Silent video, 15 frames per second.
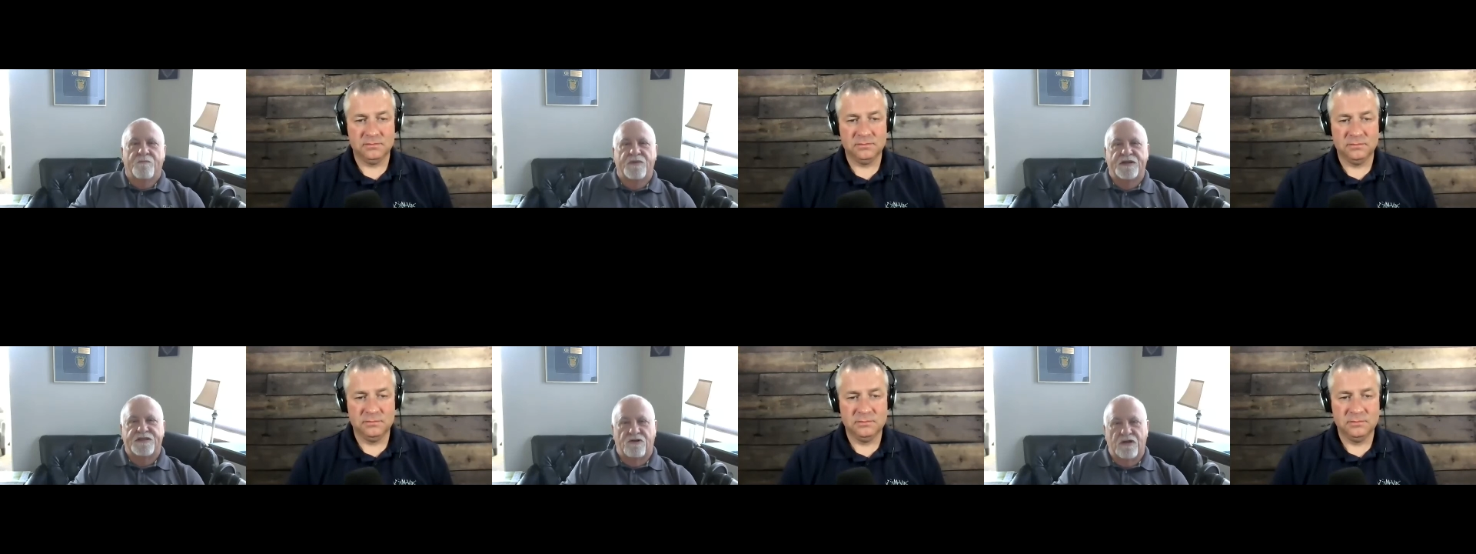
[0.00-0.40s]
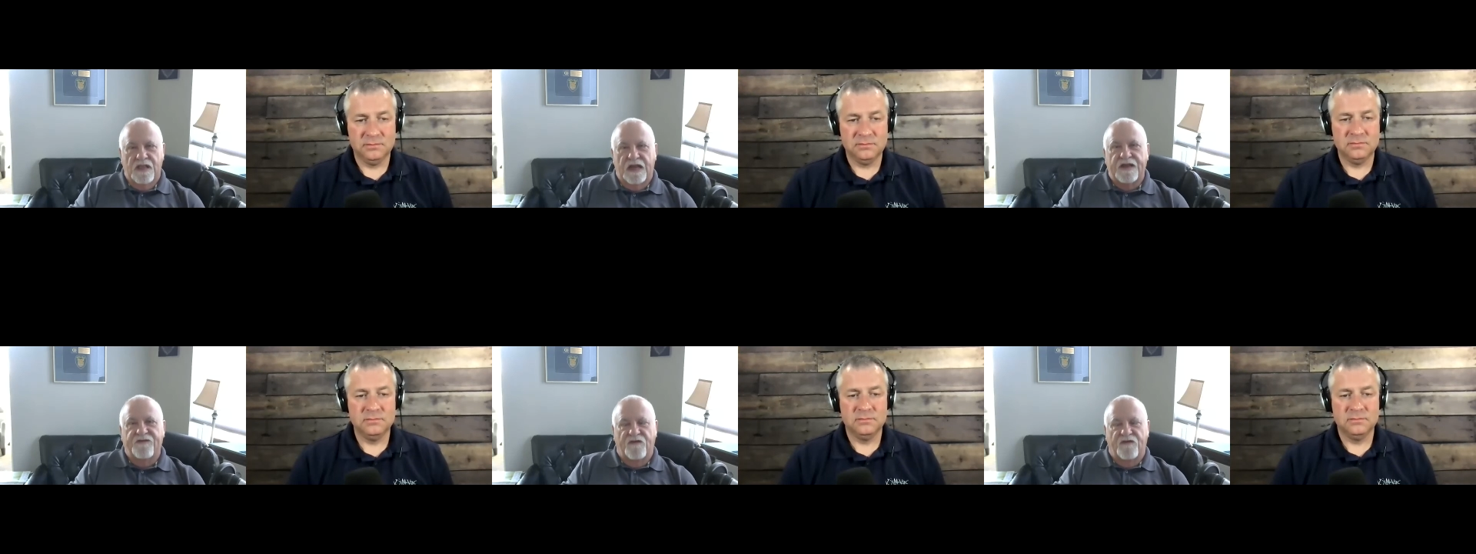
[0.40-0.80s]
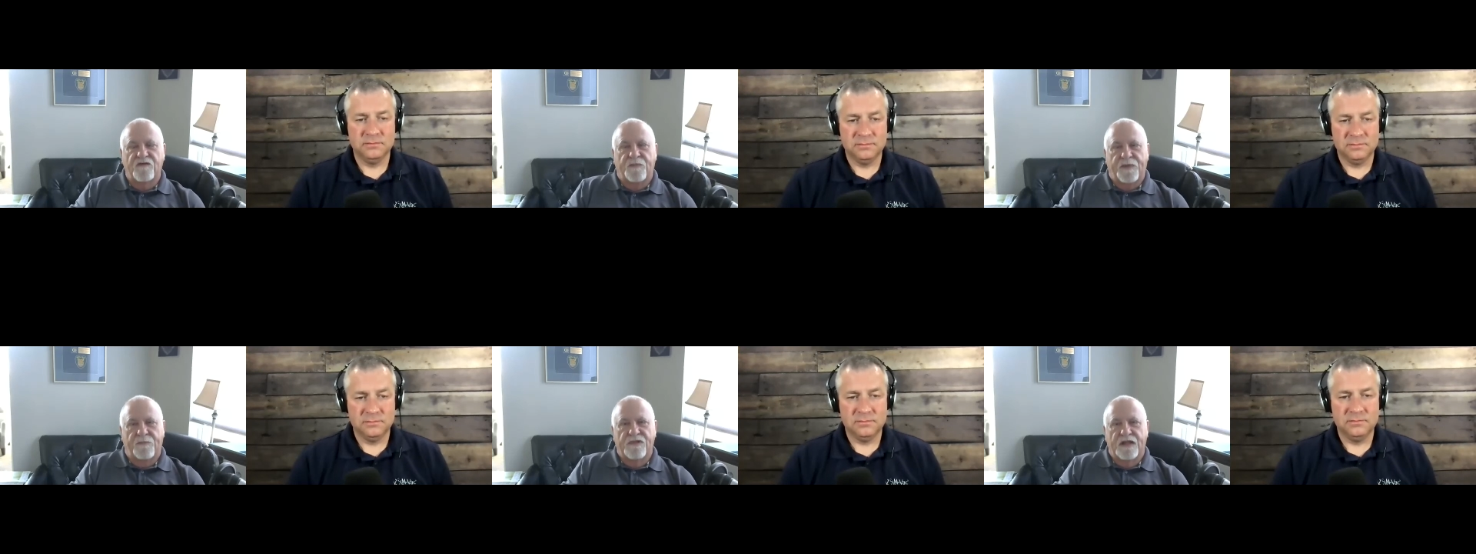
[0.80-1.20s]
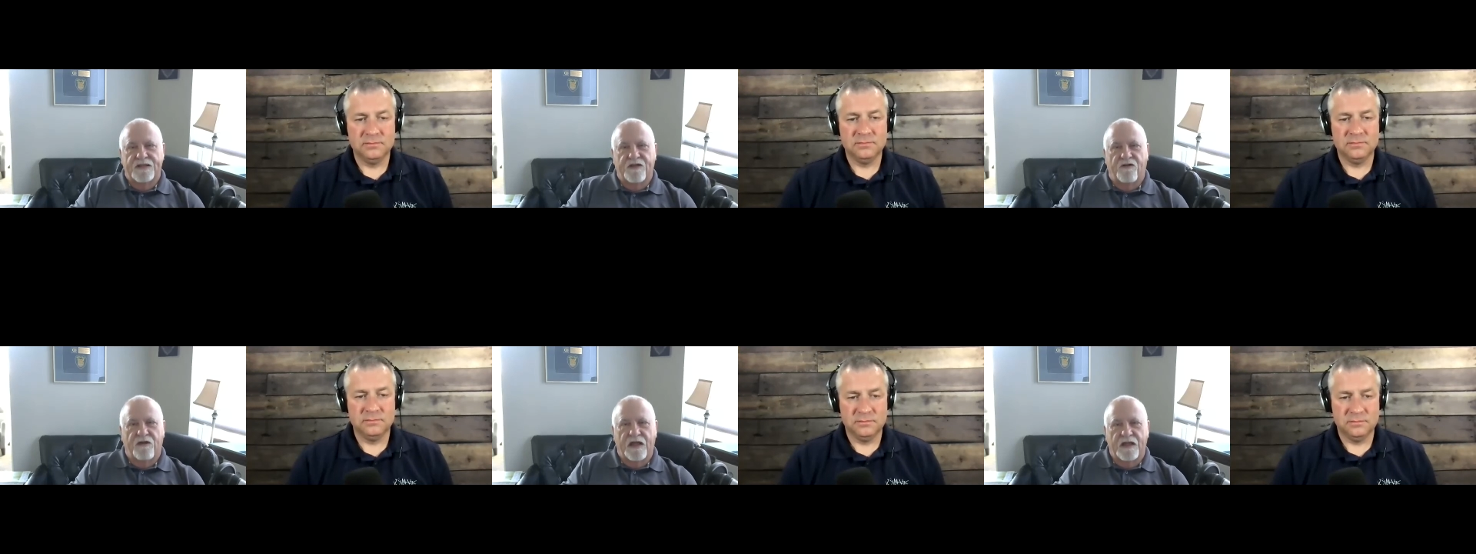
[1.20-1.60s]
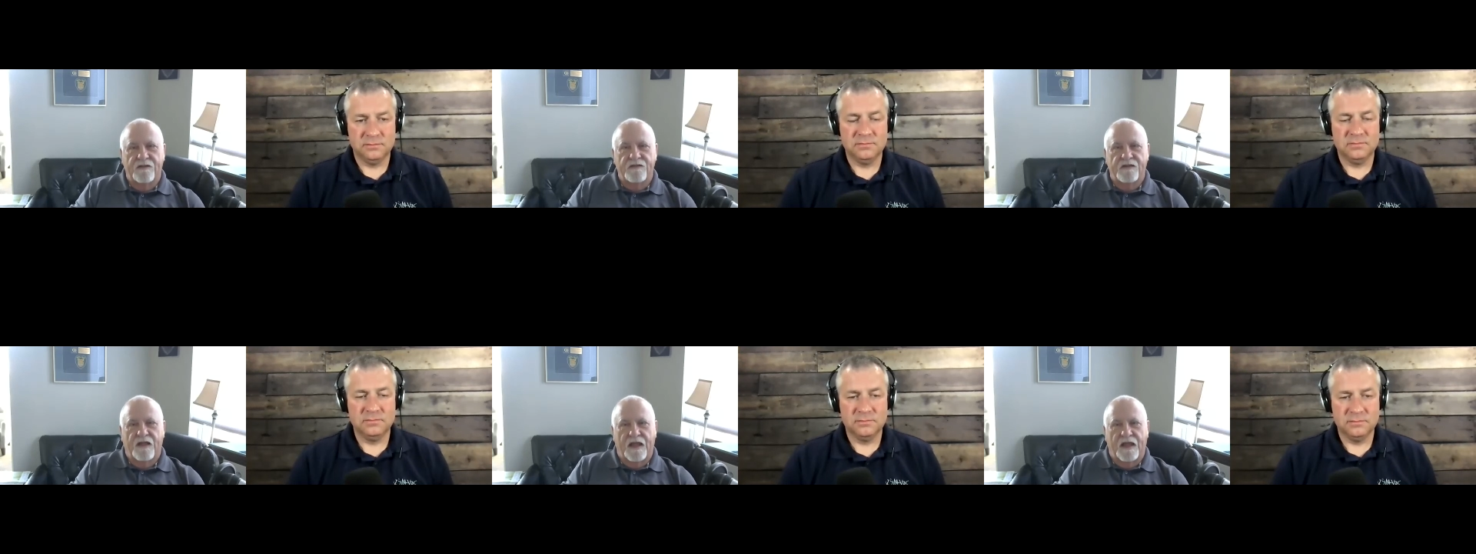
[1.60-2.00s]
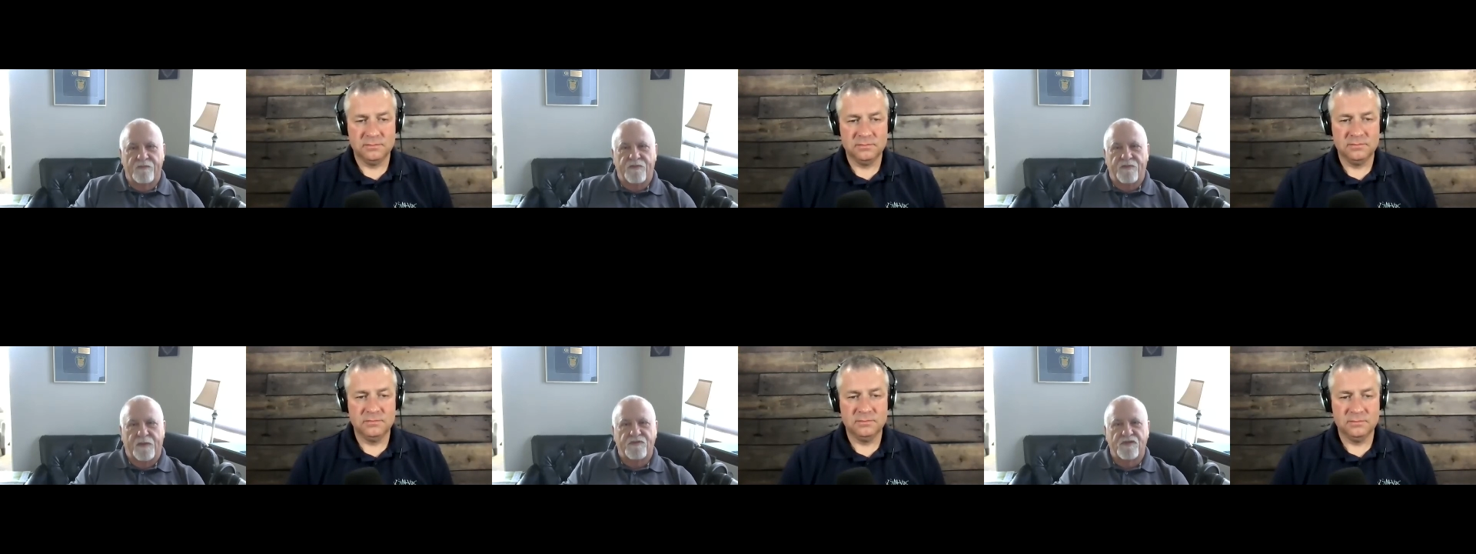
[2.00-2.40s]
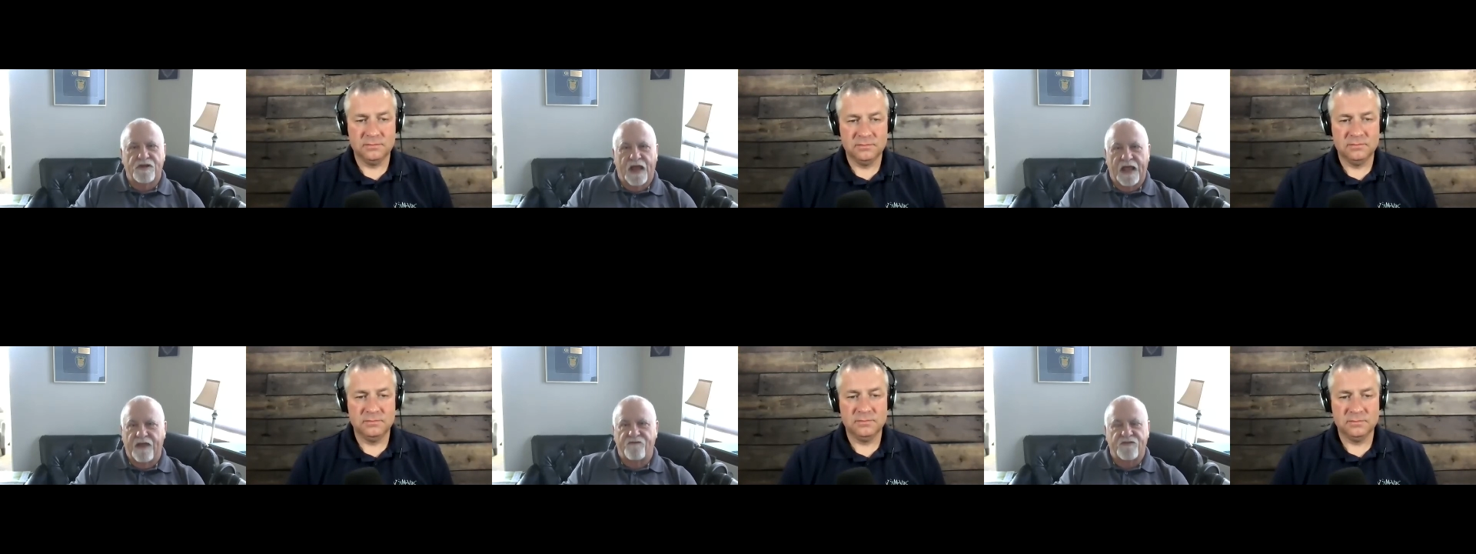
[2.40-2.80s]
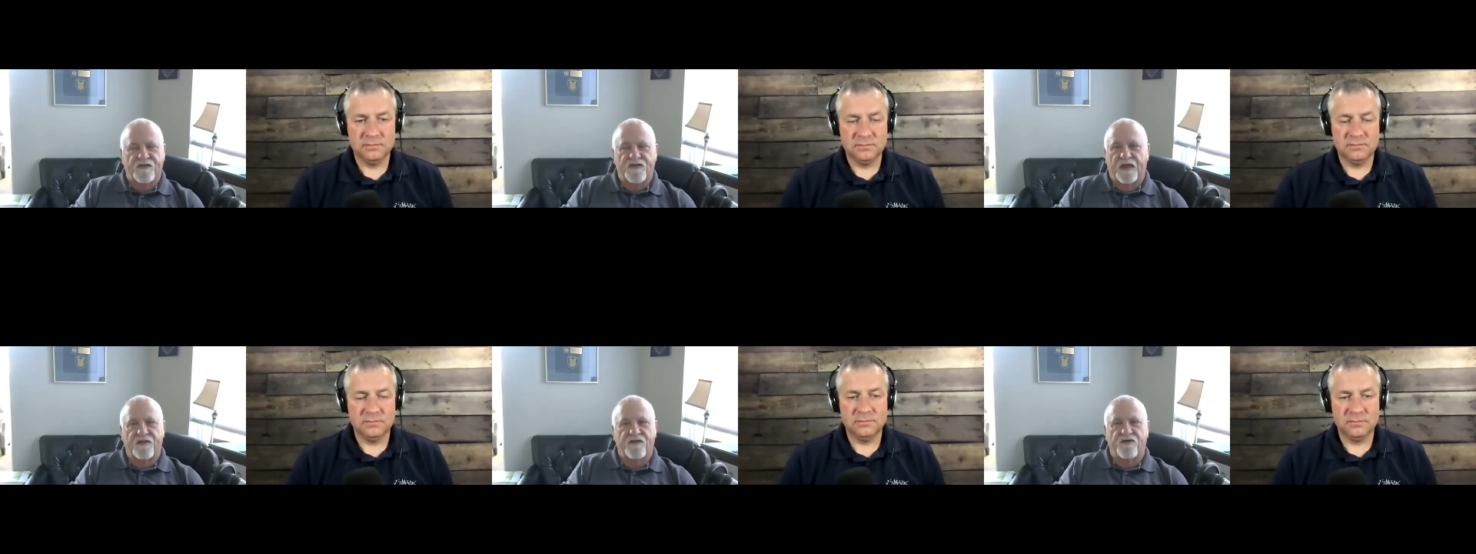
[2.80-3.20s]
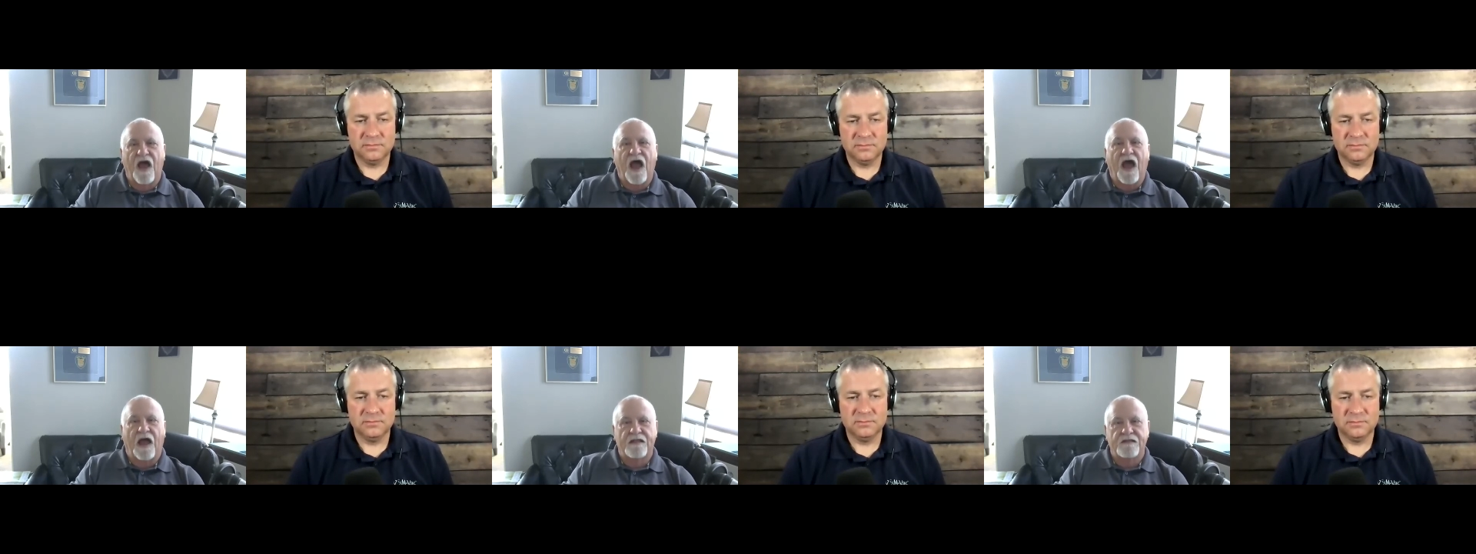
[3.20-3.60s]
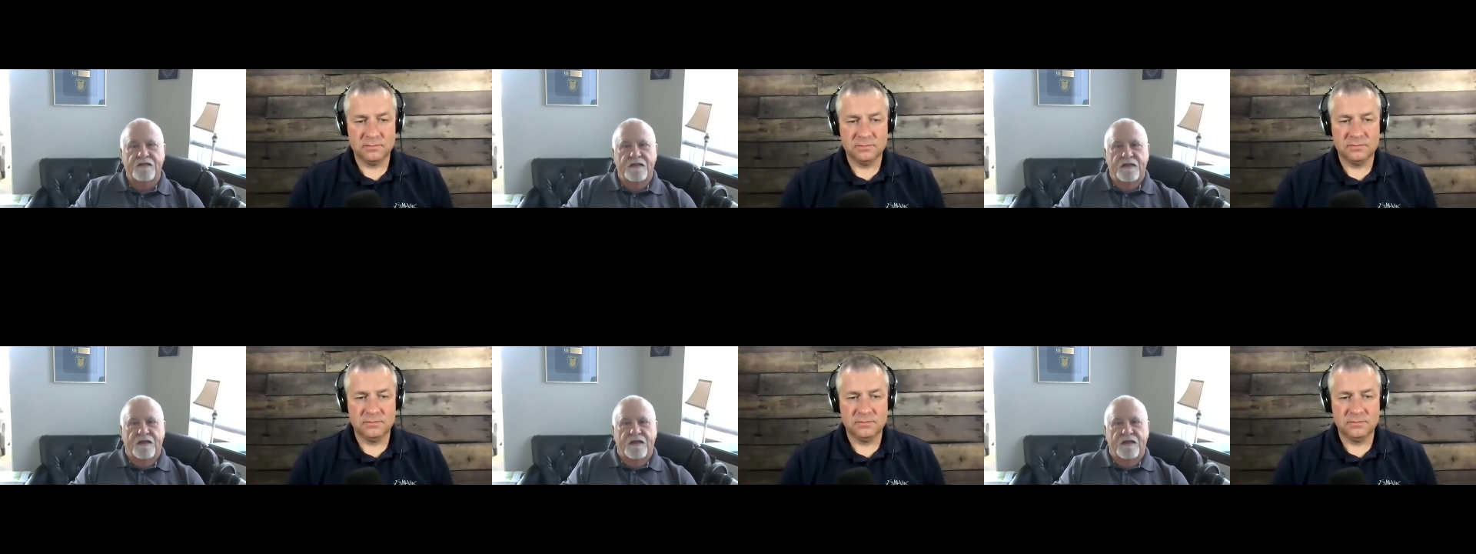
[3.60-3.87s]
Speaker 1: but there are a lot of evil people out there, and and people are naive to think they're not.